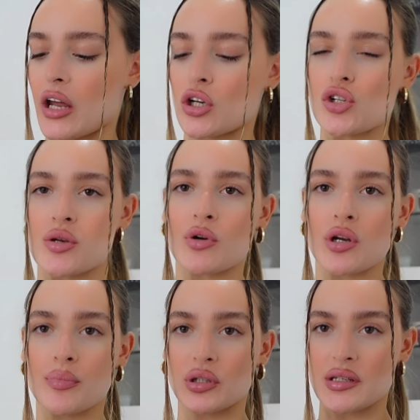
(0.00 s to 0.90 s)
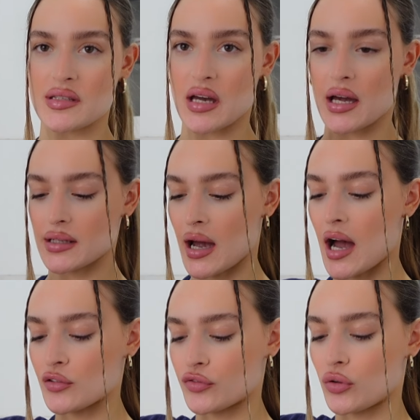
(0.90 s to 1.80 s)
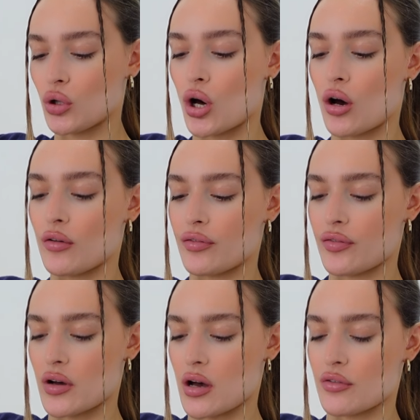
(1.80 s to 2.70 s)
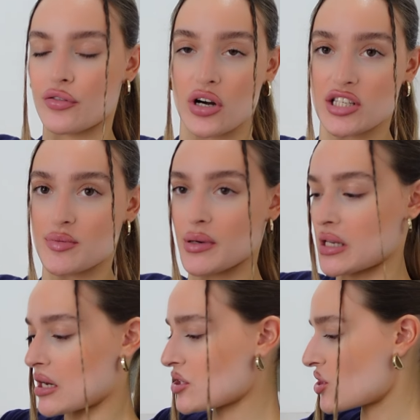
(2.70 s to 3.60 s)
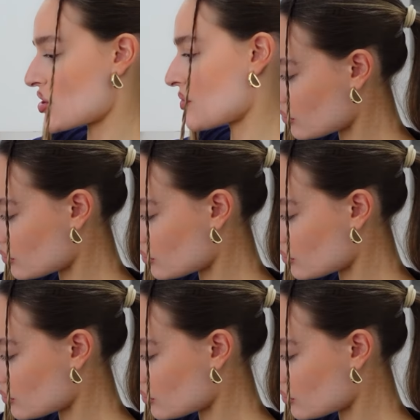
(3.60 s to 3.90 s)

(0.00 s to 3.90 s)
And also I'm gonna put inside a handful of fresh spinach.